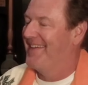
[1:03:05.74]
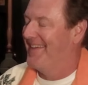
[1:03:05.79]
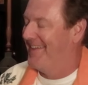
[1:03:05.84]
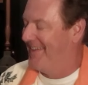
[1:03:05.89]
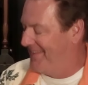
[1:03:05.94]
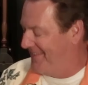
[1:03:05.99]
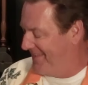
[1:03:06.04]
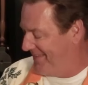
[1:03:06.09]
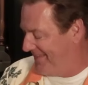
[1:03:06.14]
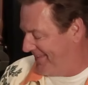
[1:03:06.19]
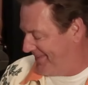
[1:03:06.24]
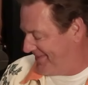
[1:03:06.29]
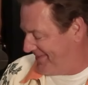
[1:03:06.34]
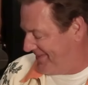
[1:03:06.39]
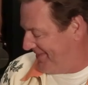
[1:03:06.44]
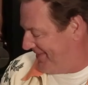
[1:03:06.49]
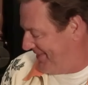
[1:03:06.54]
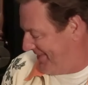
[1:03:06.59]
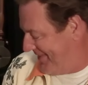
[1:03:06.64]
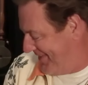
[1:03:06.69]
And
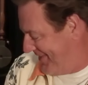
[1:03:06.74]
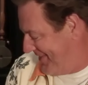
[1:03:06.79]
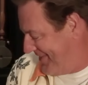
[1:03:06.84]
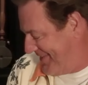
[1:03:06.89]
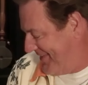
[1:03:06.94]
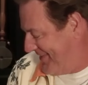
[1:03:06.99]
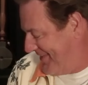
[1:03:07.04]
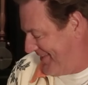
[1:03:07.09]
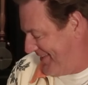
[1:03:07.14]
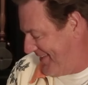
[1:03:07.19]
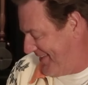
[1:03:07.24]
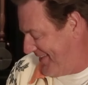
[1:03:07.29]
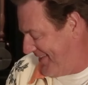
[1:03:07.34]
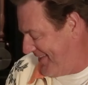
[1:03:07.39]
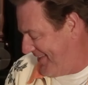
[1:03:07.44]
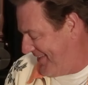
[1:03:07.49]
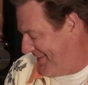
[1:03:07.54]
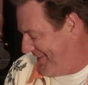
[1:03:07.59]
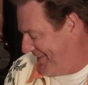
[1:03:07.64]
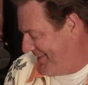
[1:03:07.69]
it's, it's,
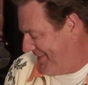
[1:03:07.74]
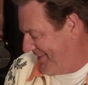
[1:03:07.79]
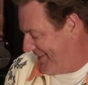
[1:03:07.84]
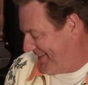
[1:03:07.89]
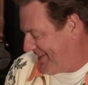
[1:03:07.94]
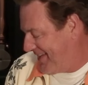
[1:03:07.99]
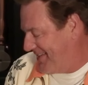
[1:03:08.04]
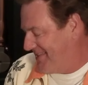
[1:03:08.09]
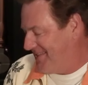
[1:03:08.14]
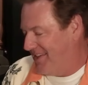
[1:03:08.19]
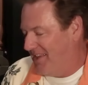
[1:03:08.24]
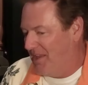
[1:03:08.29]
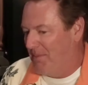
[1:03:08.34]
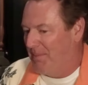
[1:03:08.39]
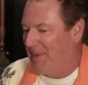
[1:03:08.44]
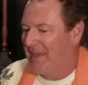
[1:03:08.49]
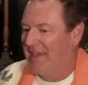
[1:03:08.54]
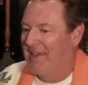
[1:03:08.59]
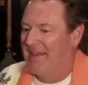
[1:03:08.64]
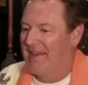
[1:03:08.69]
uh, like I said in the
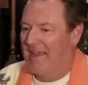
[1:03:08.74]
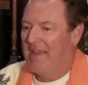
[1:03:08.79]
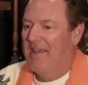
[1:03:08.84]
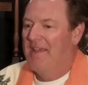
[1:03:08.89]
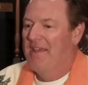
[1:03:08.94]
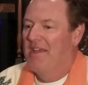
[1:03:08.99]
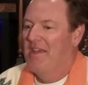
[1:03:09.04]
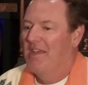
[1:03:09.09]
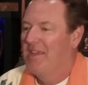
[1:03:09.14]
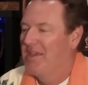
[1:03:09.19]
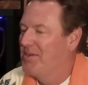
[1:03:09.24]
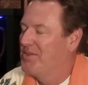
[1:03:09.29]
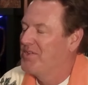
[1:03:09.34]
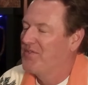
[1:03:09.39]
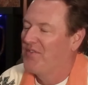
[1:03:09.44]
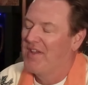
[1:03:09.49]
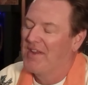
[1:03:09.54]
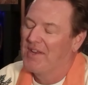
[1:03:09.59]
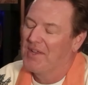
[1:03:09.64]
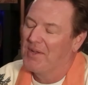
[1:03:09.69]
beginning,
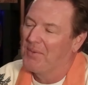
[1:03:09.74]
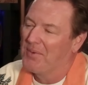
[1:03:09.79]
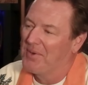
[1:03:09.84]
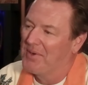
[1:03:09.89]
huge fan of your